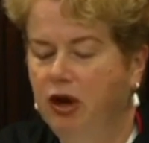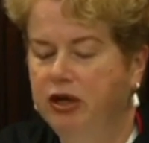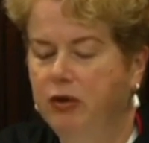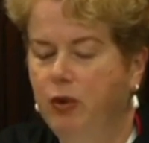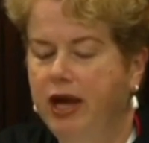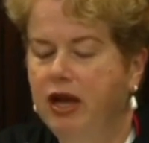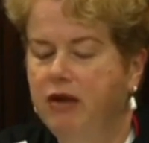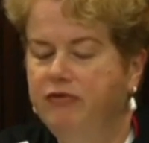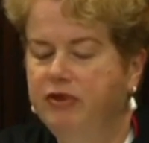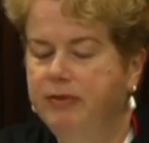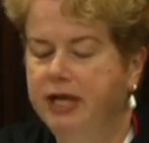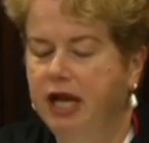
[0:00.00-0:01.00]
on her way
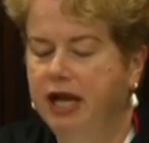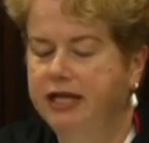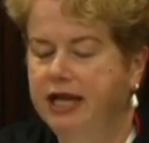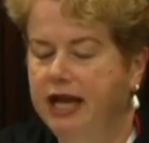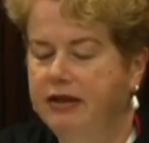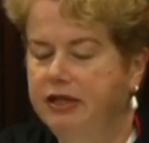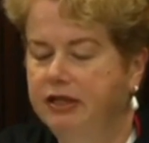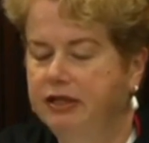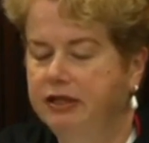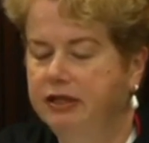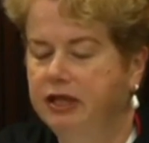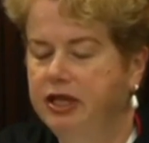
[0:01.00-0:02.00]
home from a night out,
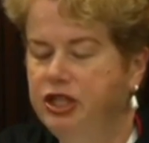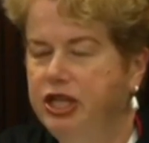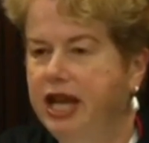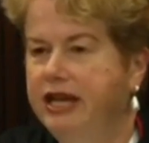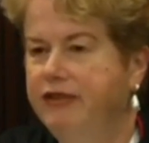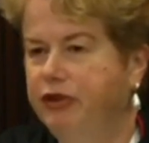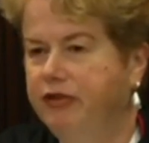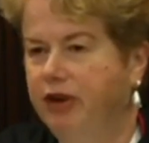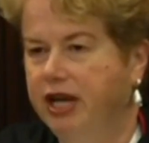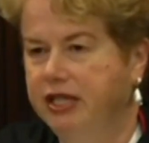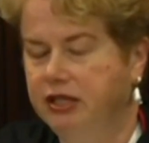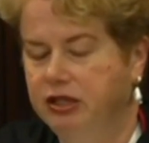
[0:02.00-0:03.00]
as she had every
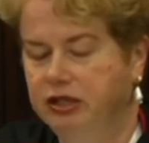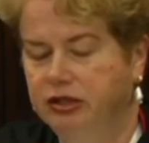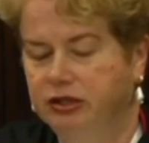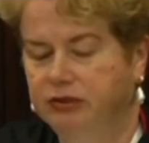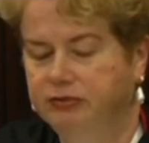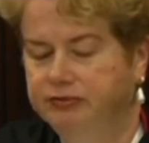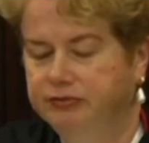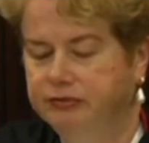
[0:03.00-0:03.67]
right to do.